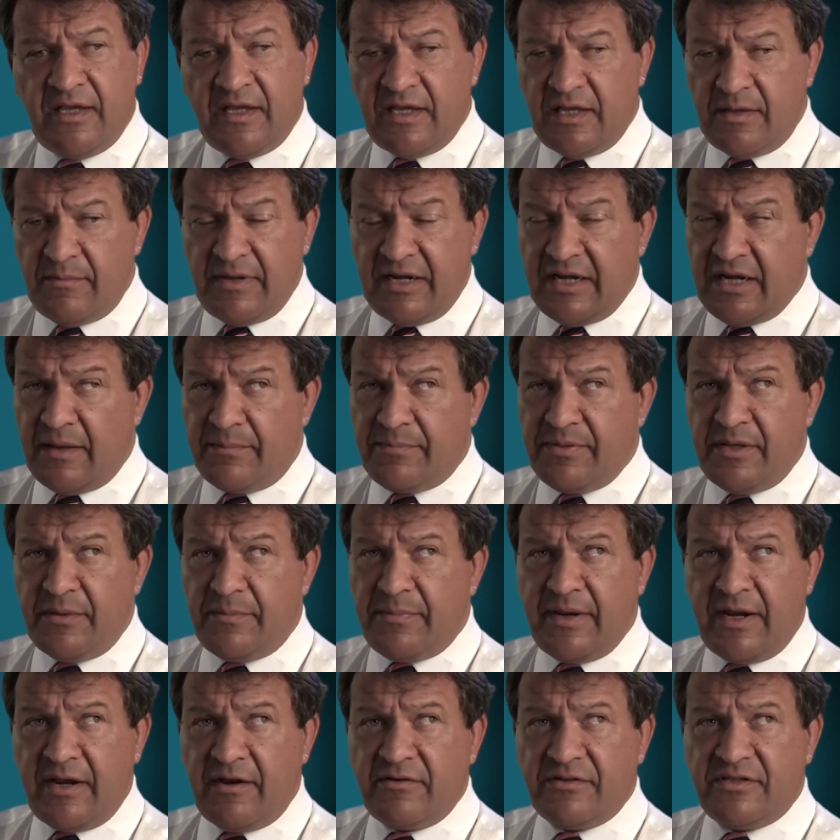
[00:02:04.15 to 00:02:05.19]
It may not be
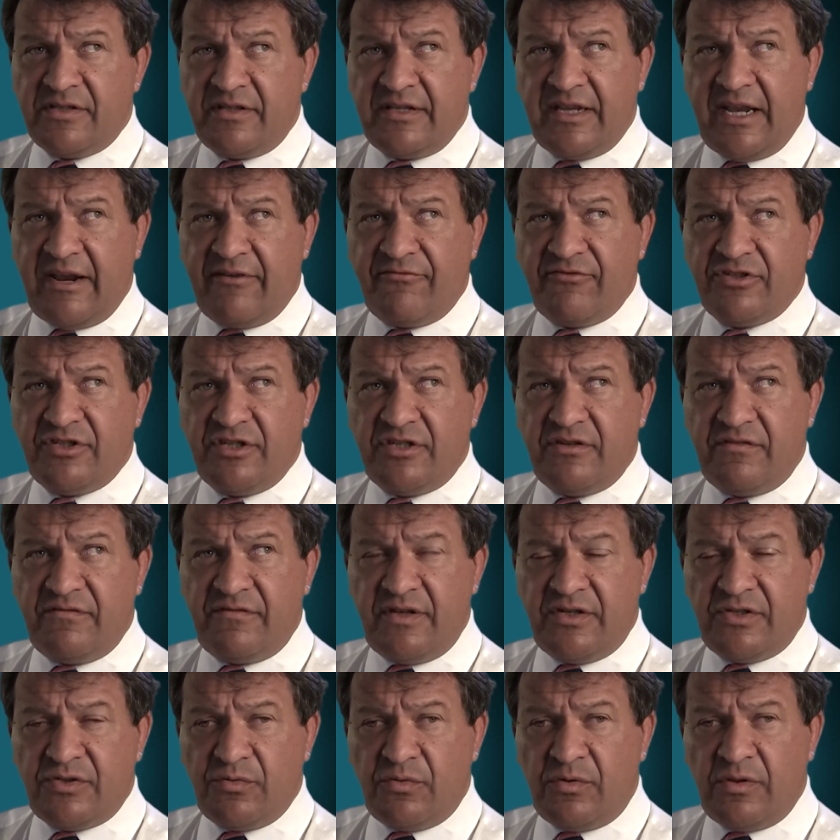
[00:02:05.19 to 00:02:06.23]
apparent to the average
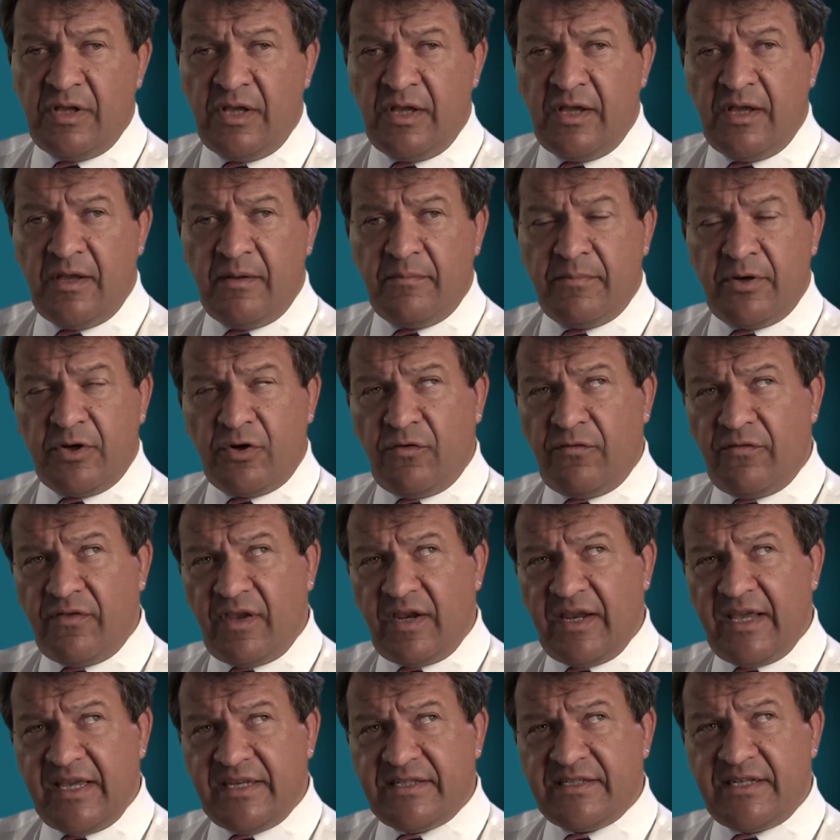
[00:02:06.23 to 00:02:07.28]
individual, but over the
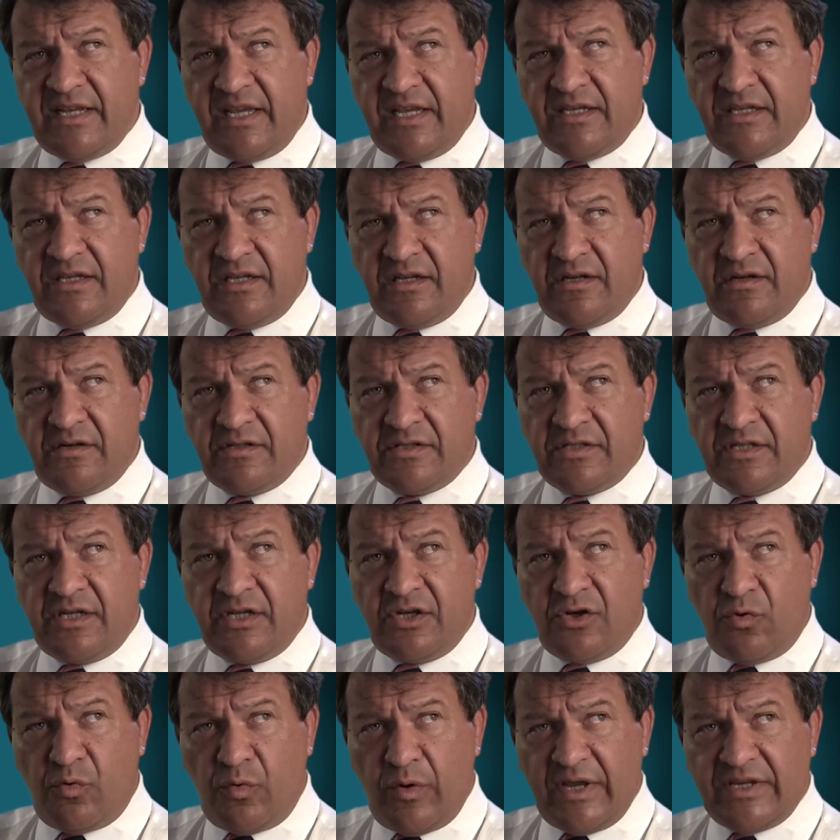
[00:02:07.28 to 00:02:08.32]
last 8 years,
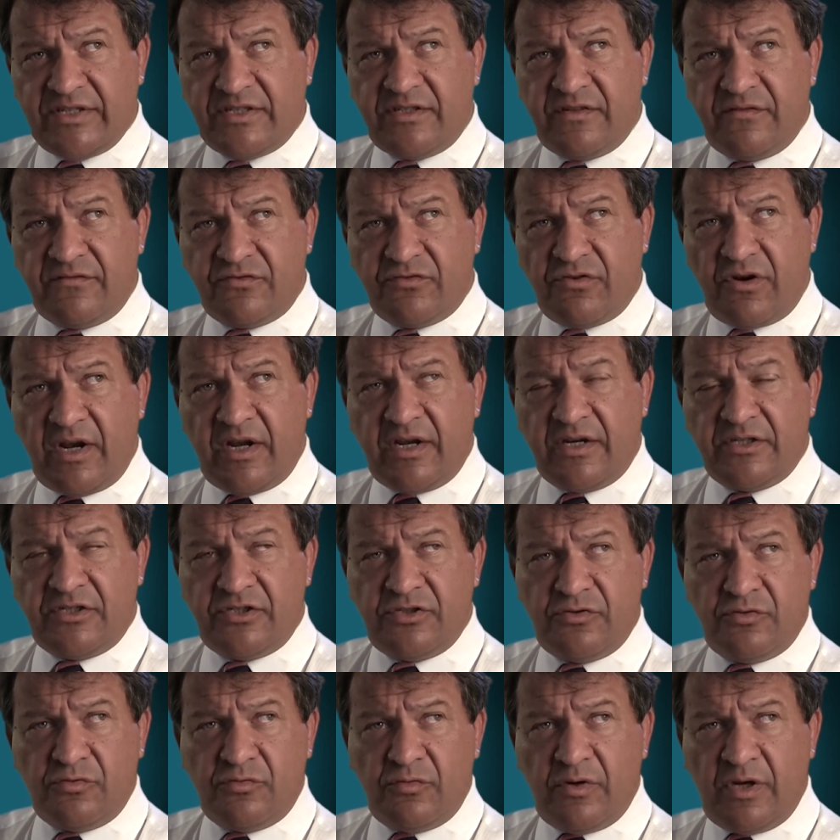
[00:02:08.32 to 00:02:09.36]
in quest of trying
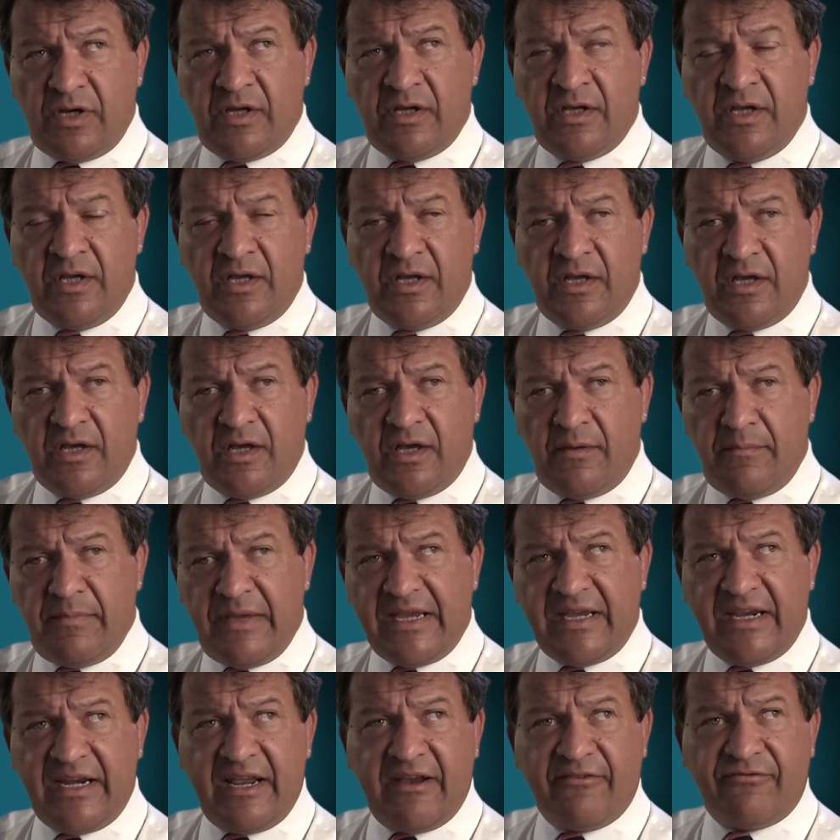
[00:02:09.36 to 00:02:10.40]
to
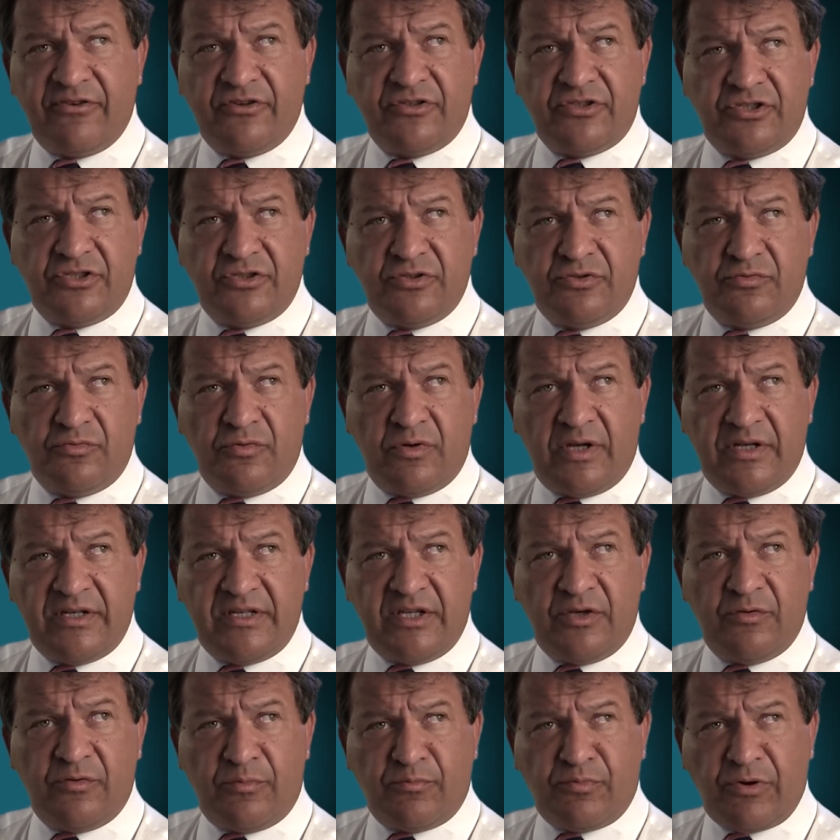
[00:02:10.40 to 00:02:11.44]
make an effort to
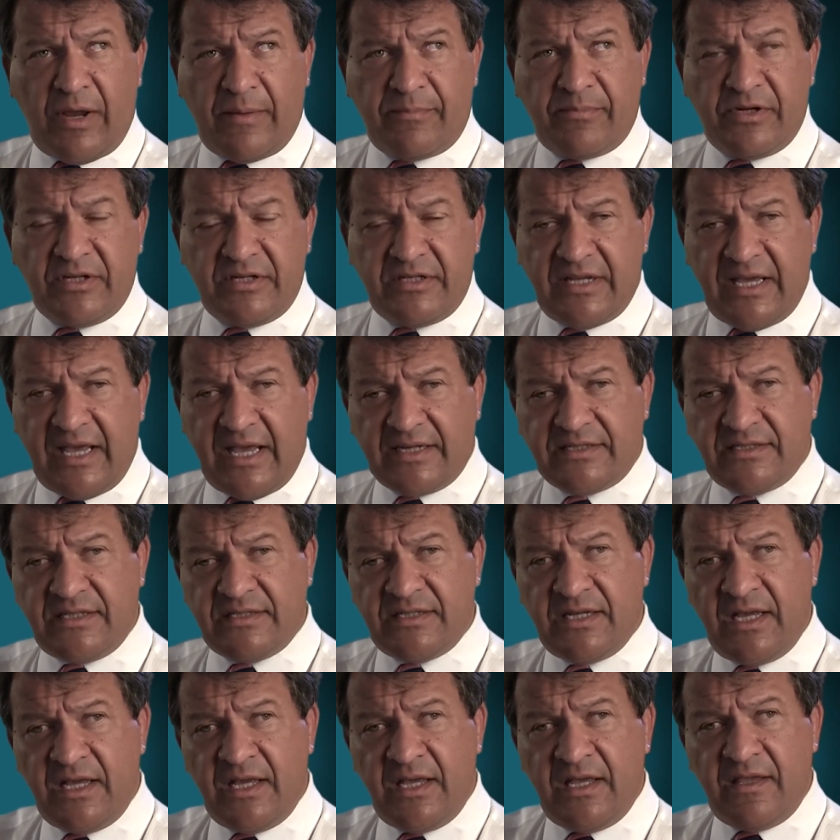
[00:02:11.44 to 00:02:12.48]
deal with property
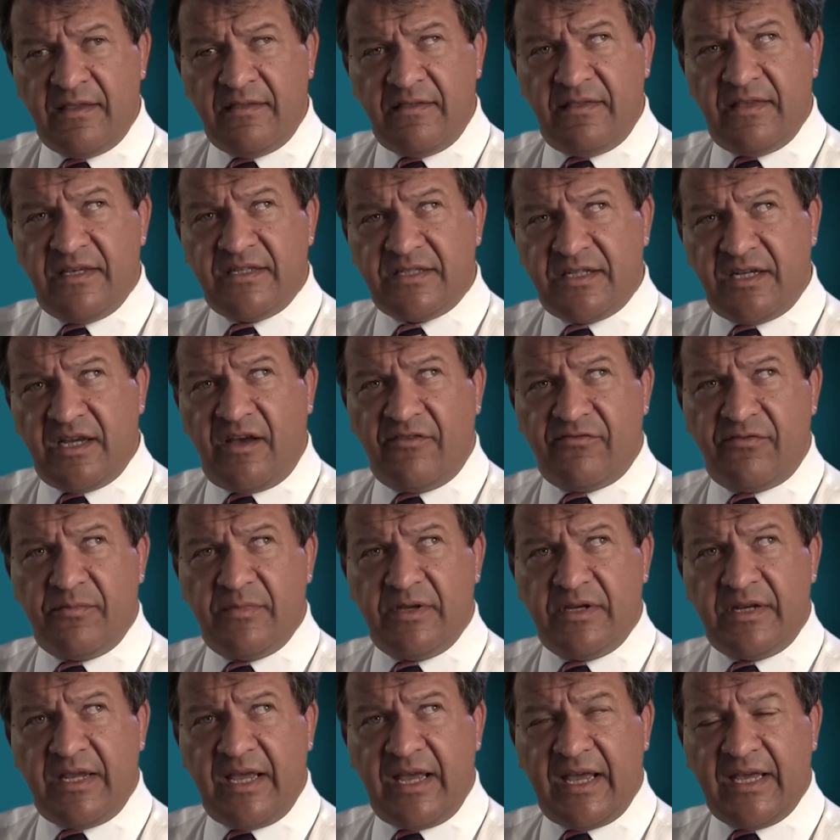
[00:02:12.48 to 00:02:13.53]
taxes, this
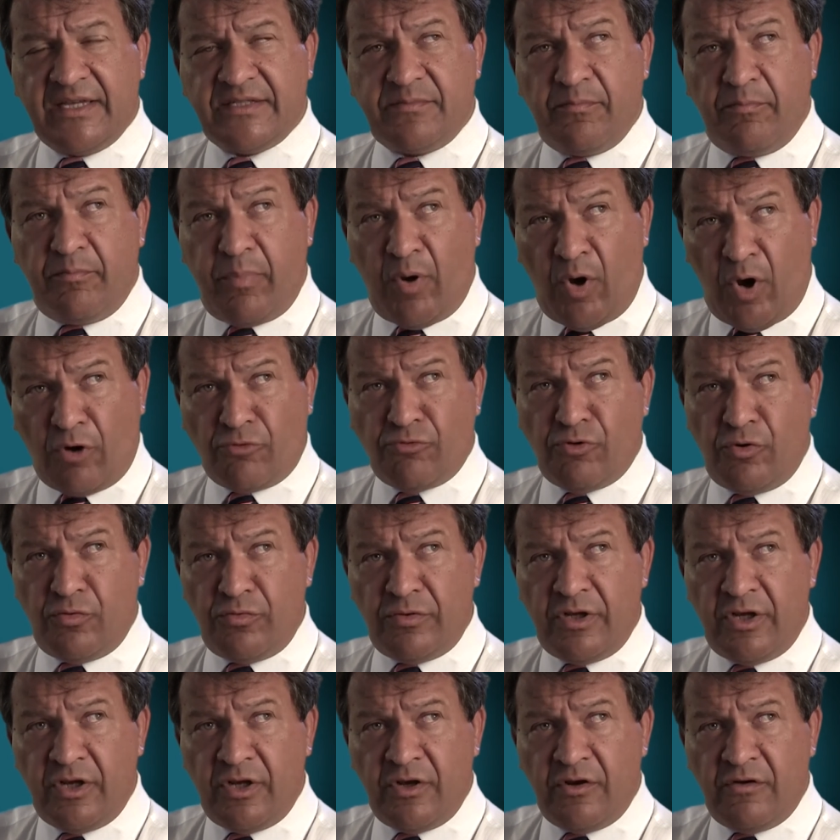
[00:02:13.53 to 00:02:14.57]
government has
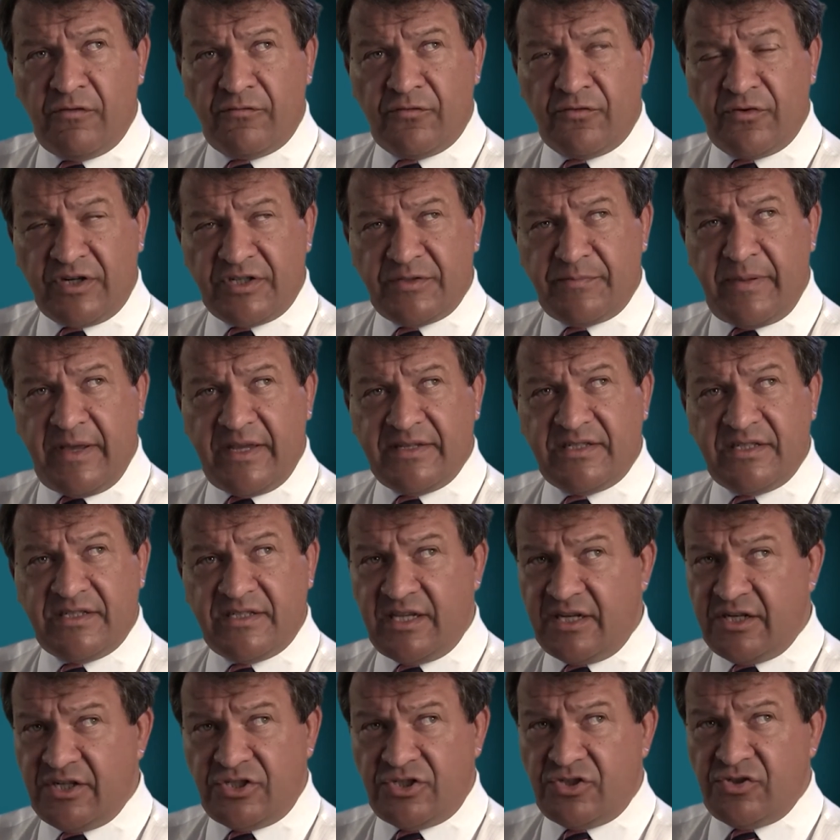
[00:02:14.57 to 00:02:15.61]
borrowed for expenses
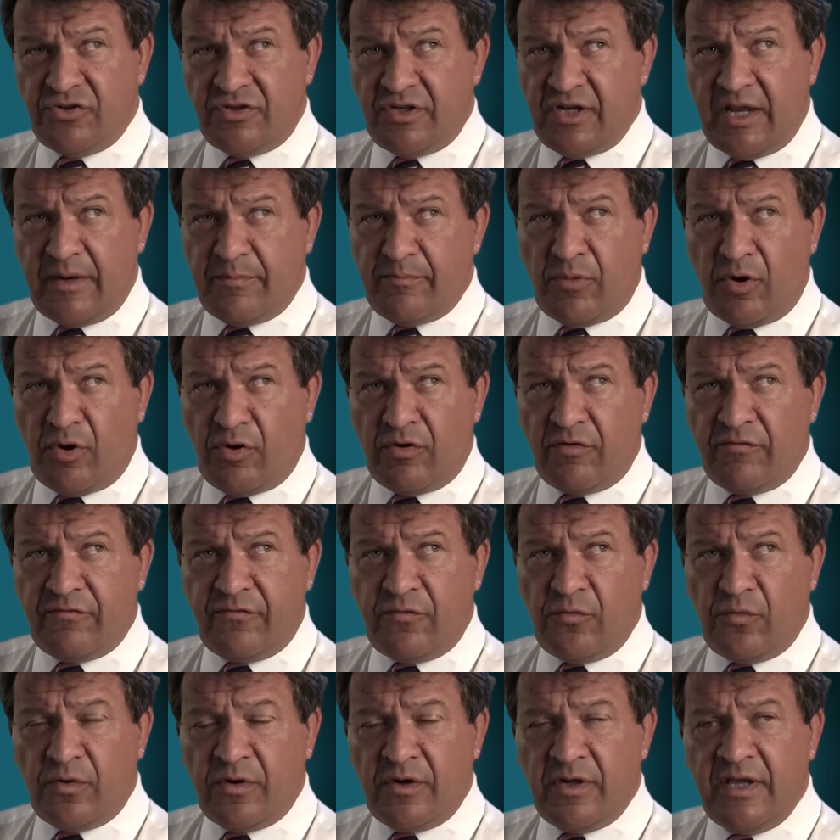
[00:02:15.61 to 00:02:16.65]
that it should not borrow
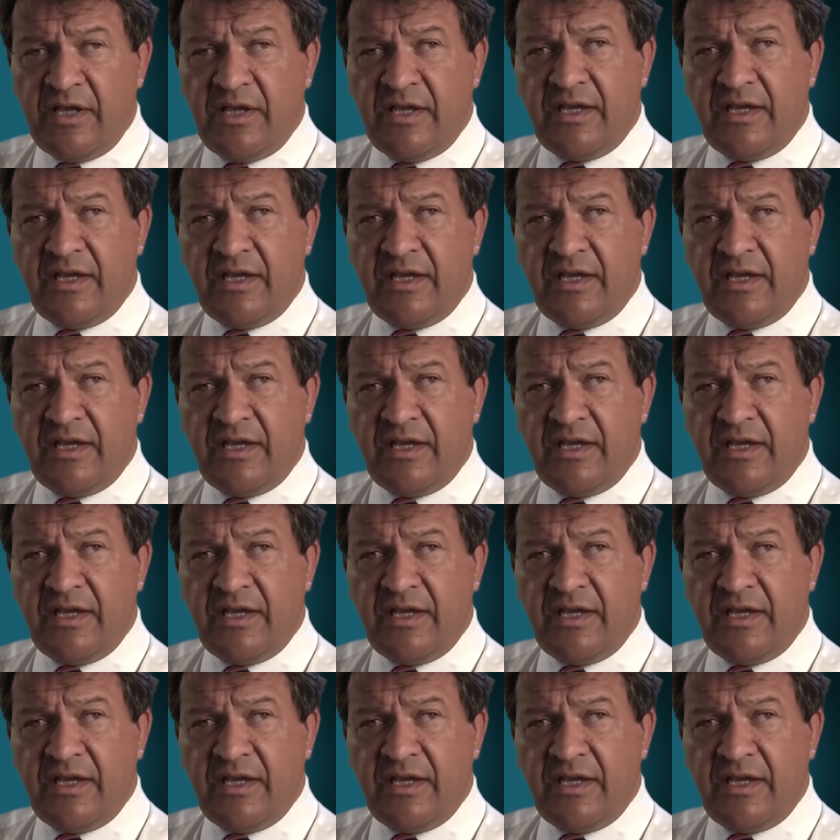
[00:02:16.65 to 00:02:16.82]
for.